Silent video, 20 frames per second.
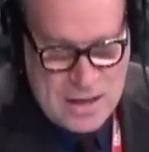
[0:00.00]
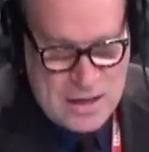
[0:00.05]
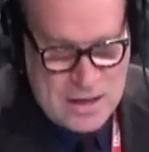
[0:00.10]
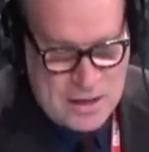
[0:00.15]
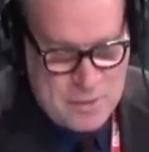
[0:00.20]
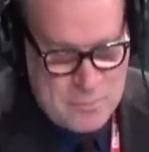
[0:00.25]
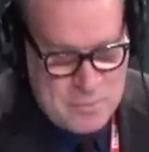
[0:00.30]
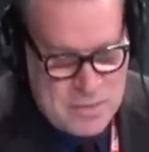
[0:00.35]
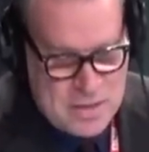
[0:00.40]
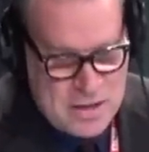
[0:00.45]

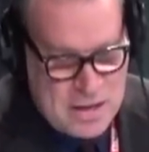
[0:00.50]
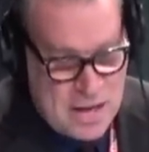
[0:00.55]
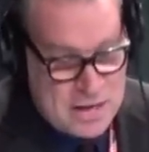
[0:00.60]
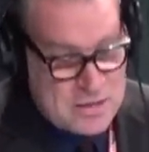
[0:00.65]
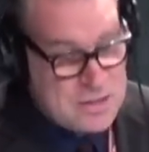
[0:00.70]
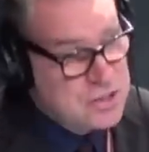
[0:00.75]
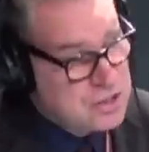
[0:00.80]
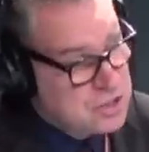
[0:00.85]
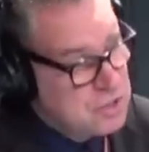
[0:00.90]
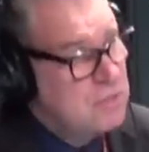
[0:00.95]
Um,
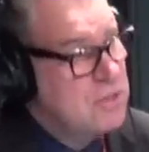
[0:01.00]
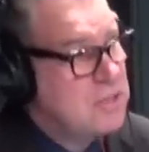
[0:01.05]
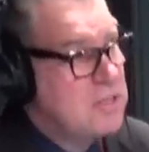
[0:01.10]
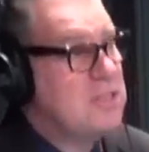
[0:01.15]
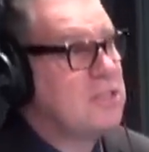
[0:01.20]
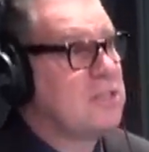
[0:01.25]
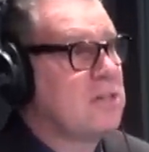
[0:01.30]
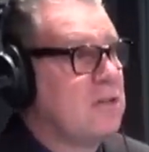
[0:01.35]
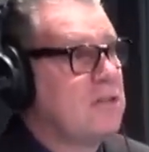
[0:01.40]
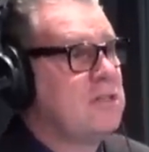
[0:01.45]
and as soon as
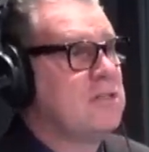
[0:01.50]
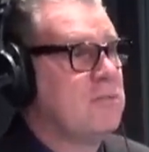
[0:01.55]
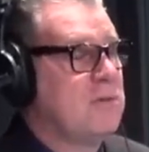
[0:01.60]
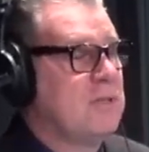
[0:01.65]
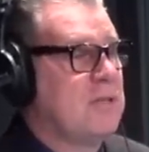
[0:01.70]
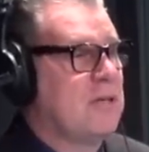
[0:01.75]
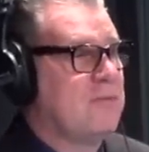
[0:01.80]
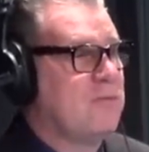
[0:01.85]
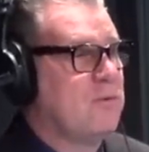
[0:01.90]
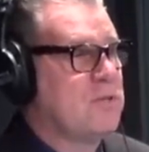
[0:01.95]
he started
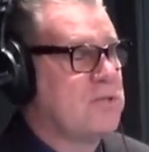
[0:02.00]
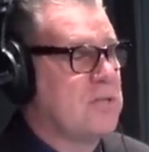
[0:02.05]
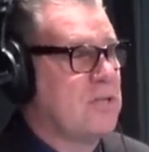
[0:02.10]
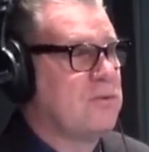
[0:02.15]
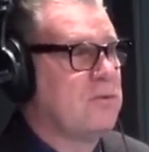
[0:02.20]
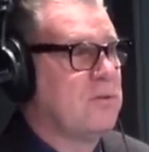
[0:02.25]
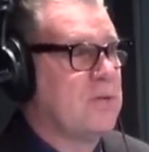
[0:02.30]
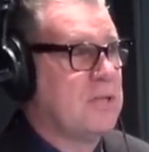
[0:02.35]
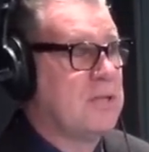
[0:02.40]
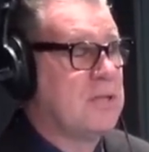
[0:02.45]
doing that voice, I
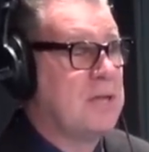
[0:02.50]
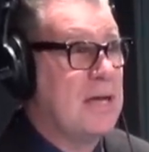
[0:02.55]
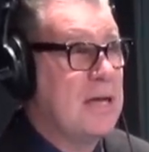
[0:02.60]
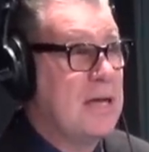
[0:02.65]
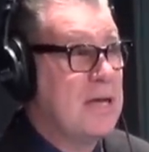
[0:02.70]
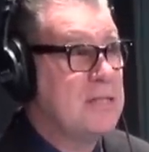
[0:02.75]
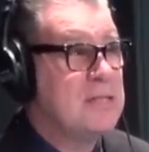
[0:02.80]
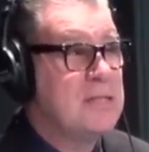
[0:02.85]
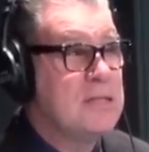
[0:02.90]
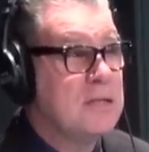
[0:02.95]
thought,
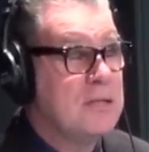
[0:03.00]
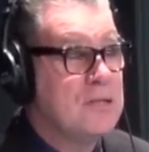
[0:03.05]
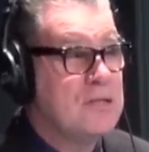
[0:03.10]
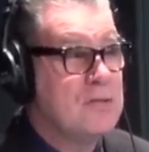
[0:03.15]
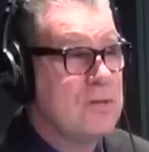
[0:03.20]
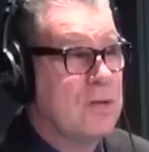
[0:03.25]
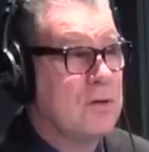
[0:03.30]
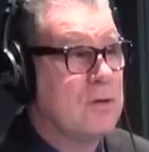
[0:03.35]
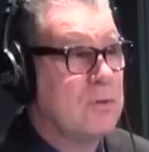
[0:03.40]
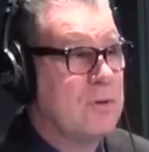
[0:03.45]
is he going to
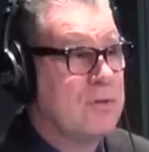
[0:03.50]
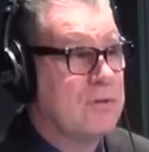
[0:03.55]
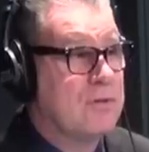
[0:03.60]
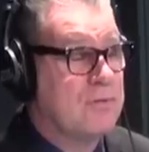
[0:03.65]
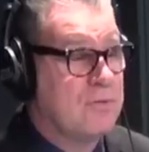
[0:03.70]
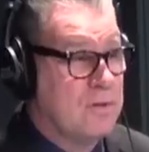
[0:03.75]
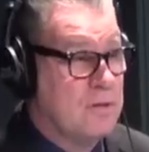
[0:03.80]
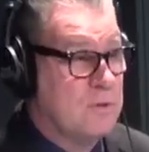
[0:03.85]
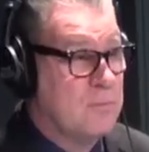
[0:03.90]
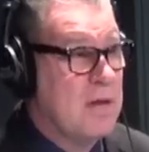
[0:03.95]
do that all the way
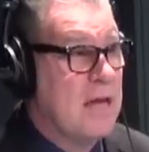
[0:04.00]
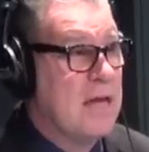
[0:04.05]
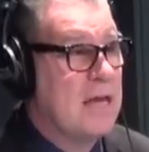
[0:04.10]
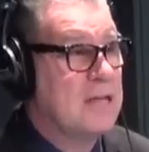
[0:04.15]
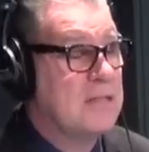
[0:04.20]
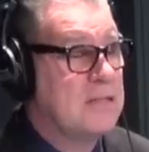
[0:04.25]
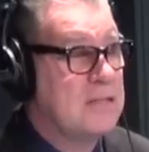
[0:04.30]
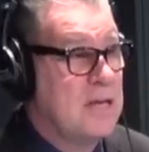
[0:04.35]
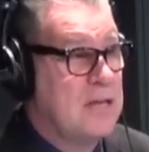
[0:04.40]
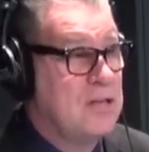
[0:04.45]
through the film?
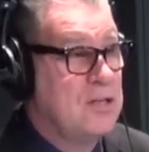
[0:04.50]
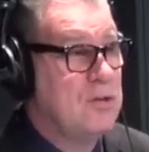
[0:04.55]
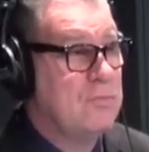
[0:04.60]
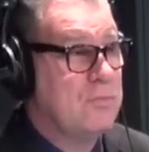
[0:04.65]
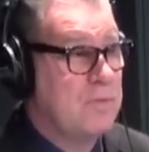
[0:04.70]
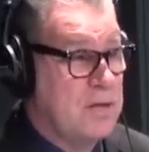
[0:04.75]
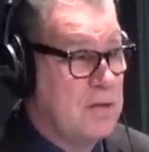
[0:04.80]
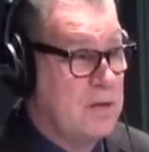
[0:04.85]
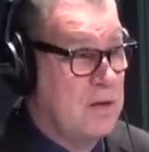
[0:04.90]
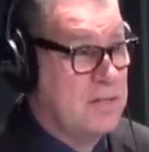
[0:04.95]
And then
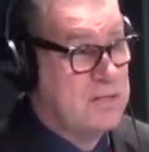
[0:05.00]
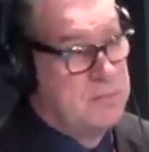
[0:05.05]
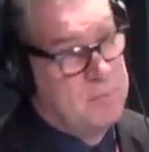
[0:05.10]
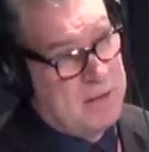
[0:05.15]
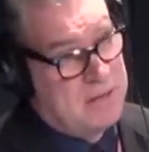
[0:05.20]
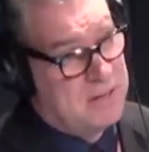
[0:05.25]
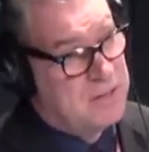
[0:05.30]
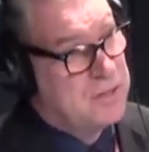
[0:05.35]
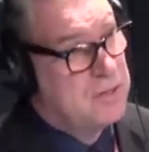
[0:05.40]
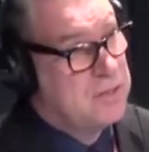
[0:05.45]
you realise
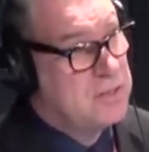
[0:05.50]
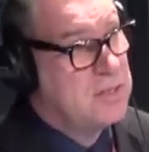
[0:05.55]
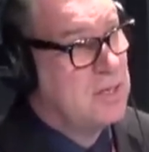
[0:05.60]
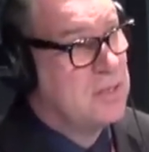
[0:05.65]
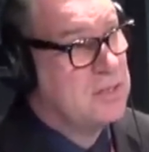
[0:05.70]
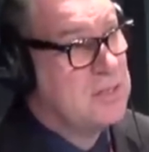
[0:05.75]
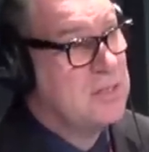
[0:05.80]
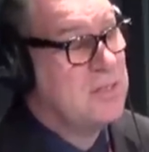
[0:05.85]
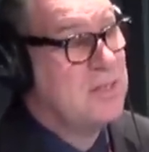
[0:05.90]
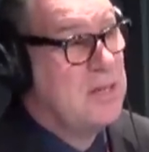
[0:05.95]
about 30
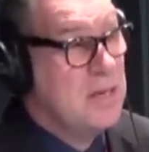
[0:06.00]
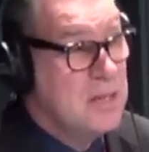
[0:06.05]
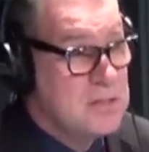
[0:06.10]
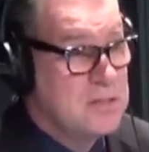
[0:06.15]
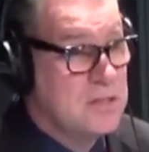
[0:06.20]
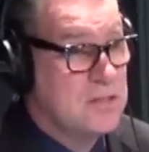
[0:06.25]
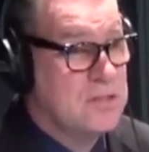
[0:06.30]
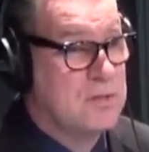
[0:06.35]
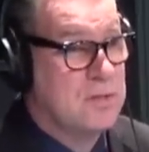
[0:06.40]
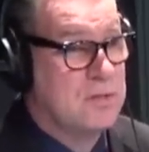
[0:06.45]
seconds in, he
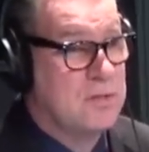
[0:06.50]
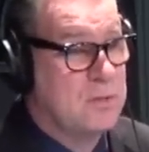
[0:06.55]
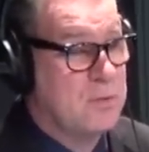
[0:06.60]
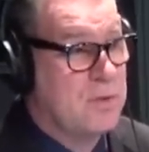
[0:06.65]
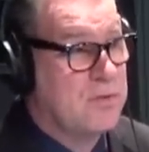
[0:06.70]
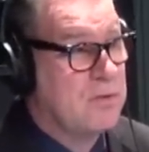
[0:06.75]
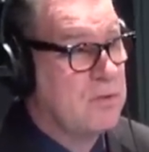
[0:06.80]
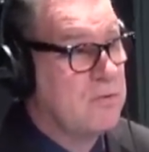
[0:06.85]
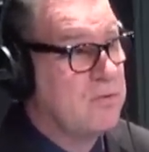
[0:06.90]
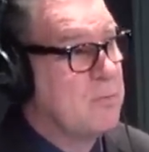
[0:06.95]
is yes, going to do that all the
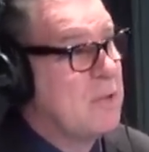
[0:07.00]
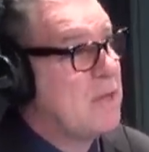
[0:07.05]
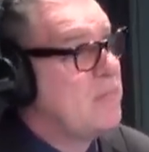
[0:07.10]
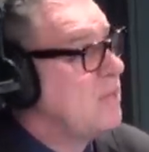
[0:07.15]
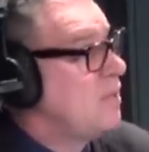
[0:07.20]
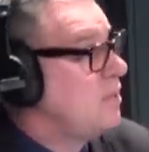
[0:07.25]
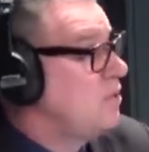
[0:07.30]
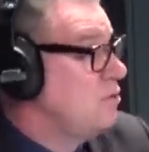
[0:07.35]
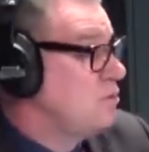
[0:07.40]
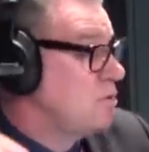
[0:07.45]
way yes. through the film.
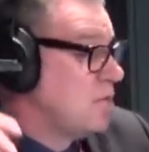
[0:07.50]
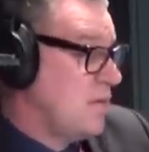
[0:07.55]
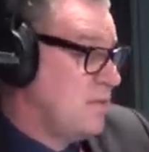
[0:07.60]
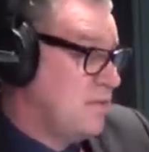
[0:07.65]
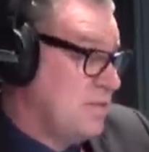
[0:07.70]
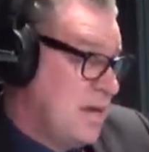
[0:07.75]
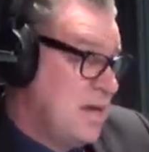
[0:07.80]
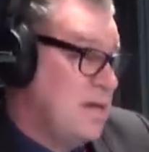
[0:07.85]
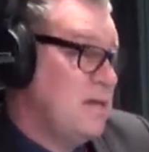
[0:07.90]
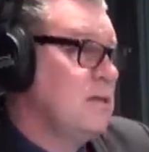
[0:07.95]
And then you
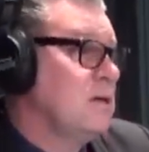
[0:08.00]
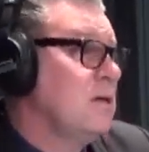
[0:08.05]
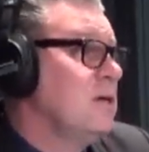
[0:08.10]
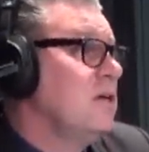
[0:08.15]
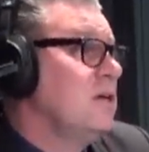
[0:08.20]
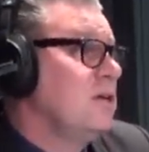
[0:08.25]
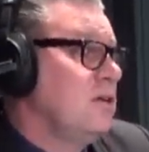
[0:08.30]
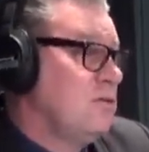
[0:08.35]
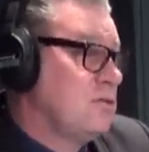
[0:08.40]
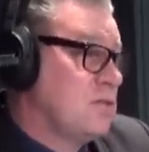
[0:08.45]
and then
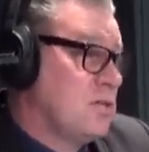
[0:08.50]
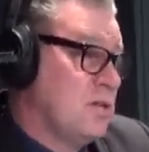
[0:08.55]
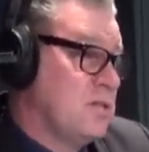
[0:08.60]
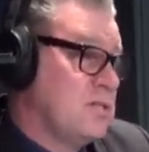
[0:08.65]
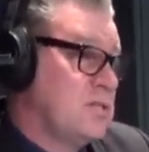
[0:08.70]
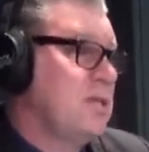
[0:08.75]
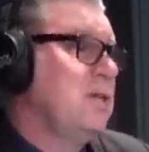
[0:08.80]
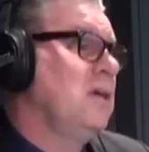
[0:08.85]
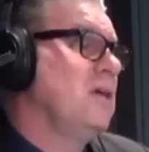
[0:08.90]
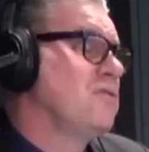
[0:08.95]
you
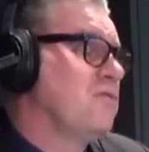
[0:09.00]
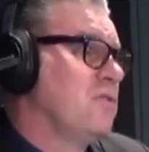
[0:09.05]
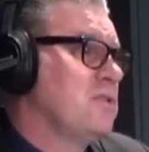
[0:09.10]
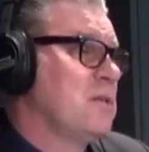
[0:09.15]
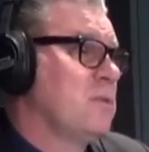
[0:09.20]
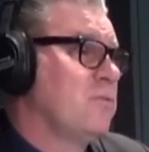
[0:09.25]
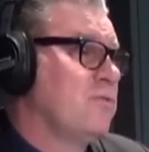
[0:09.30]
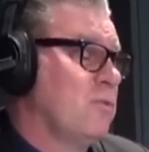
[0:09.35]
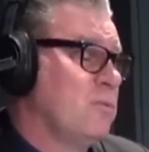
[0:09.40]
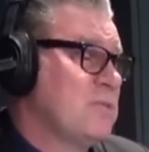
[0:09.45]
start seeing his
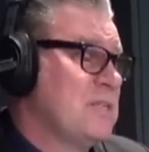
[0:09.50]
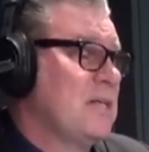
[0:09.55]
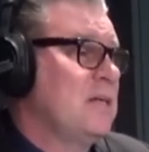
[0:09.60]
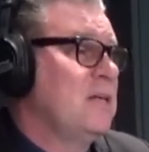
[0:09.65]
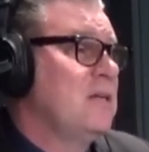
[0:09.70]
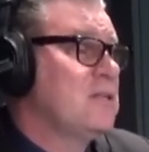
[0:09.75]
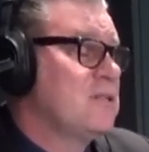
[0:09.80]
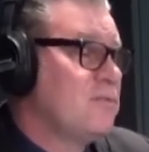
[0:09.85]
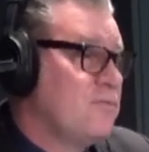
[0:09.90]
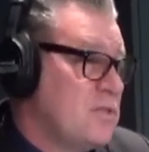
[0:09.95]
physical performance,
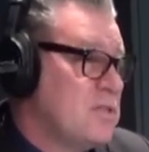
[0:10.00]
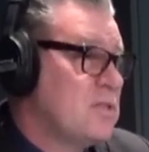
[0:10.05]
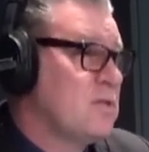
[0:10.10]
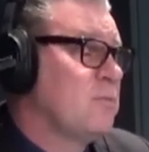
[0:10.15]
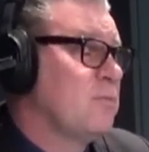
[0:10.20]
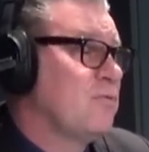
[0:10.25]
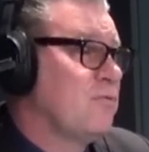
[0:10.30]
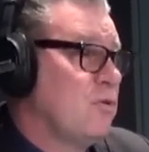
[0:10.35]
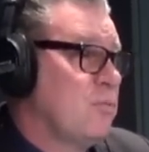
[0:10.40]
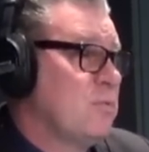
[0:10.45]
and it is a
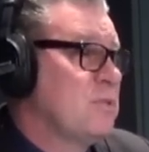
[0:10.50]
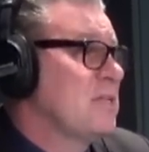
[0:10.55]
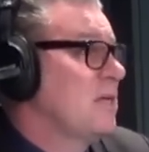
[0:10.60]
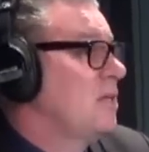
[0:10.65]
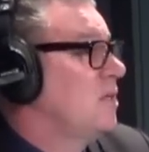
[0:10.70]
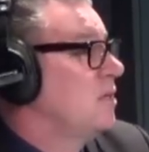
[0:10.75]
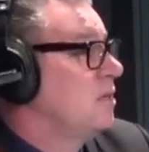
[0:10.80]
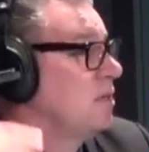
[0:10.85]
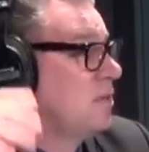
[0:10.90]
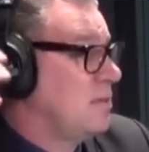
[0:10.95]
physical performance
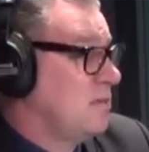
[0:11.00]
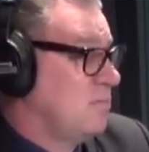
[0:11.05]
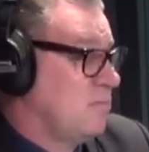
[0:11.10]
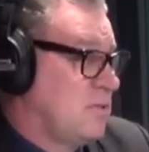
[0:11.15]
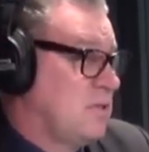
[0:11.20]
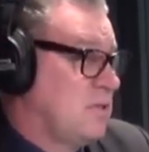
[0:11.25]
and a